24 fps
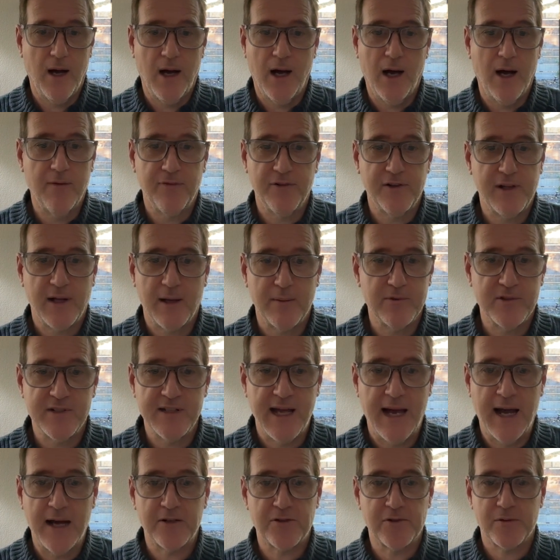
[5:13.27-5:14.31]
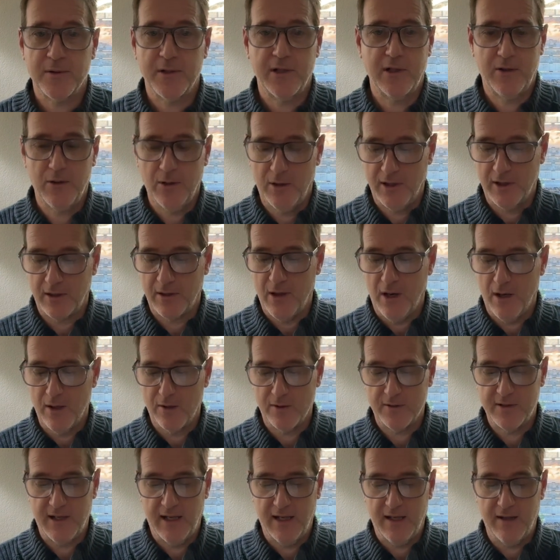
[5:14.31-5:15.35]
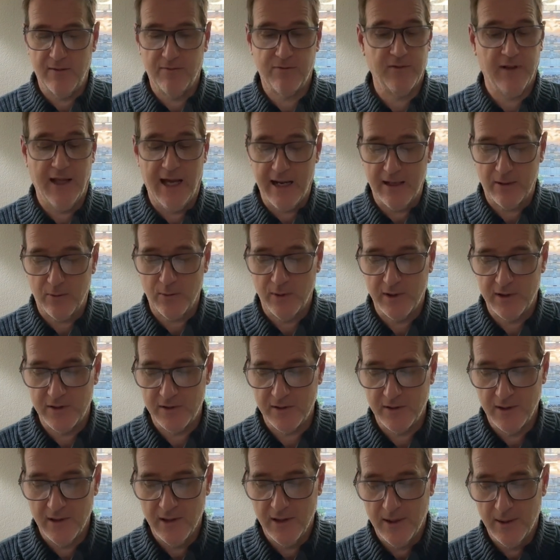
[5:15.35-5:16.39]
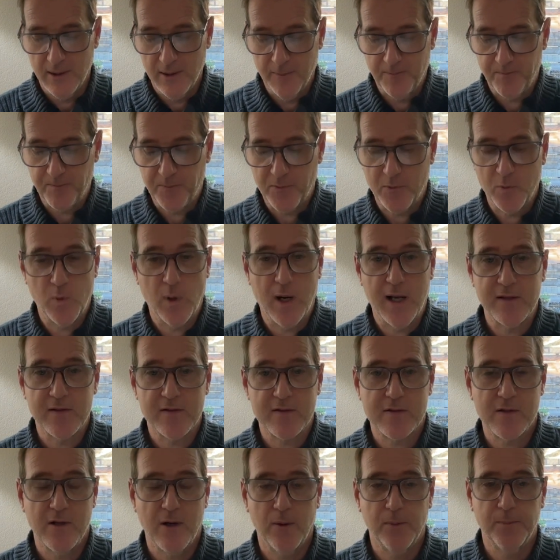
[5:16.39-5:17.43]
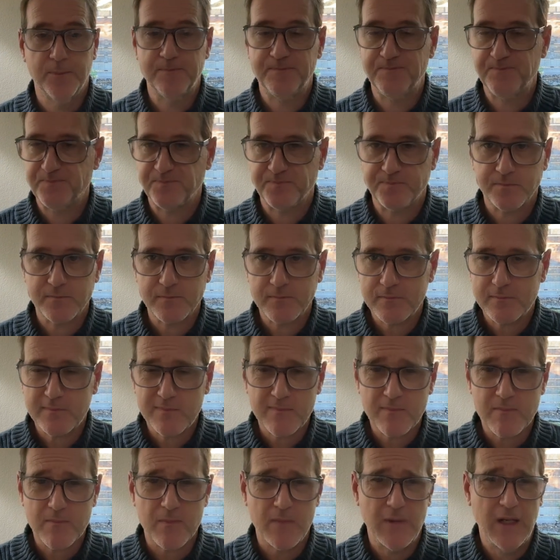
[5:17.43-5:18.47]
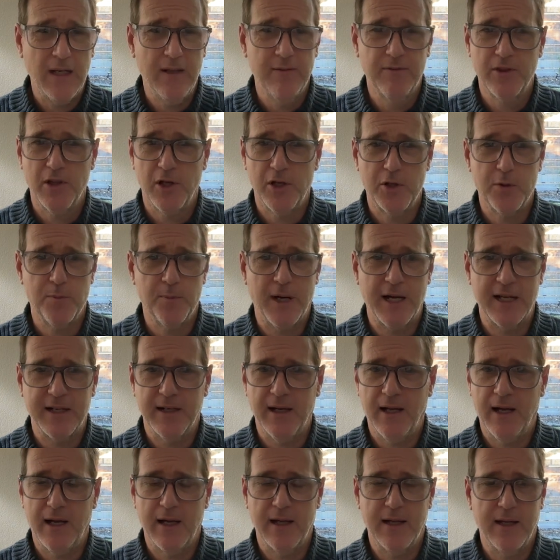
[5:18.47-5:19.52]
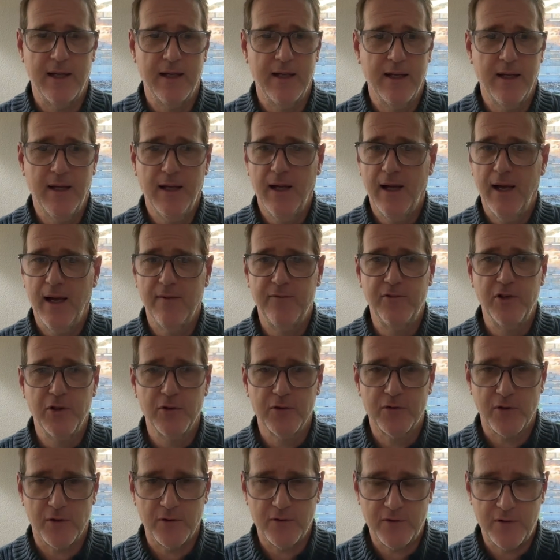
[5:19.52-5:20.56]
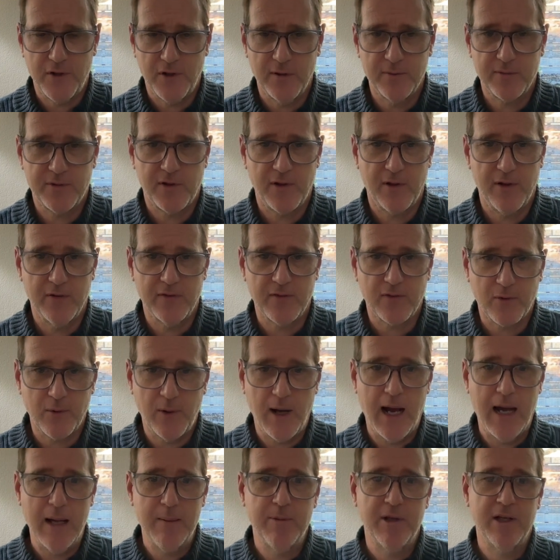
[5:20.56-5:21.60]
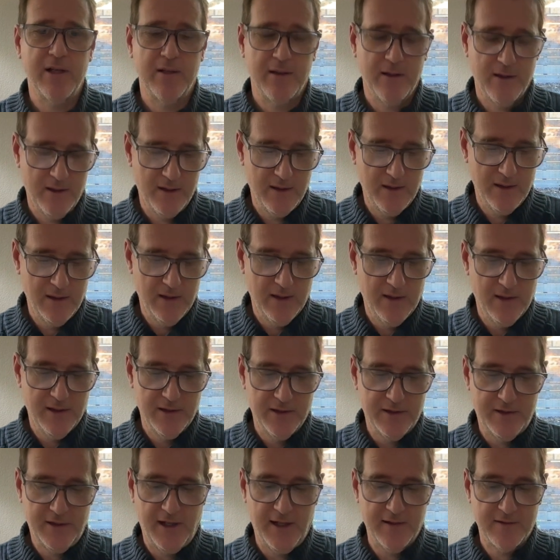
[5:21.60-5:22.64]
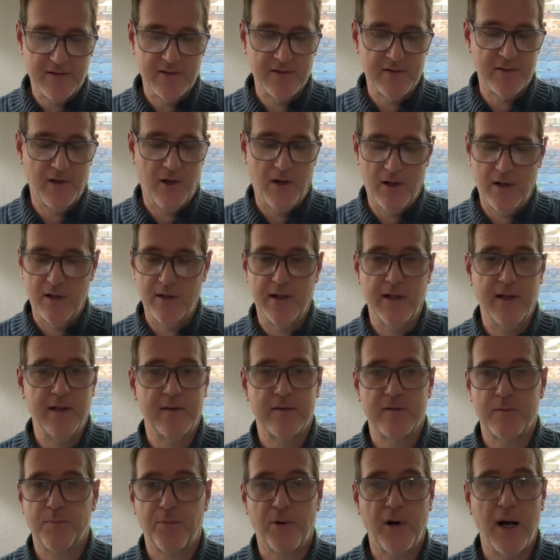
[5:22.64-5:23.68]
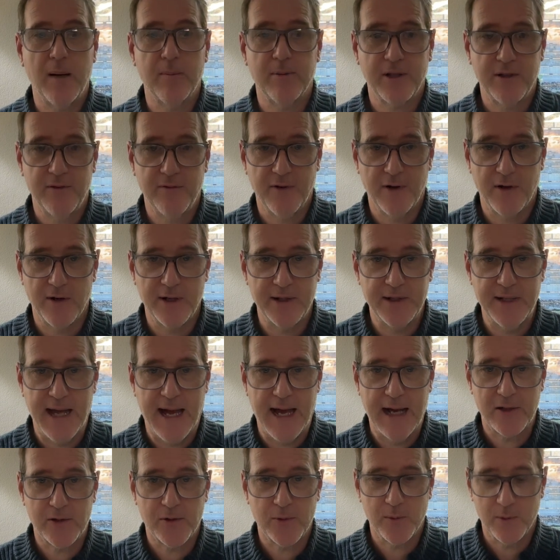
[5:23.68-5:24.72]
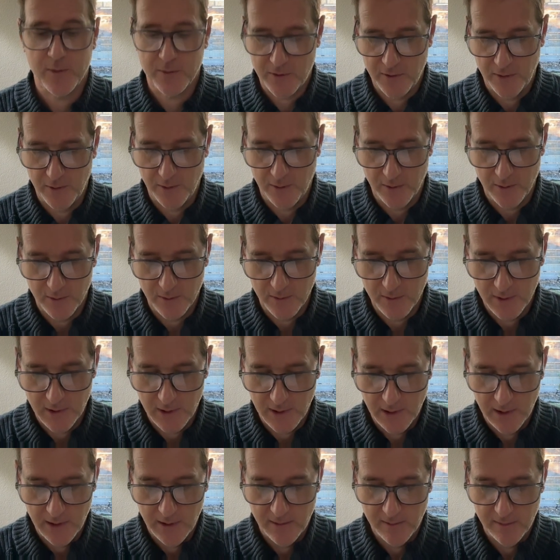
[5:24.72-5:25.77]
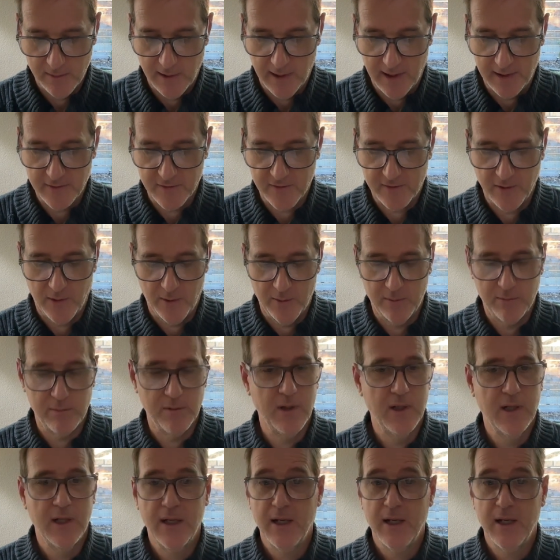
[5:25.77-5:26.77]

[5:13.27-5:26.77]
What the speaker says: oftentimes naturally good at connotative language, right? So even though you might not have used those terms to describe it, chances are it's probably very natural to you, right? So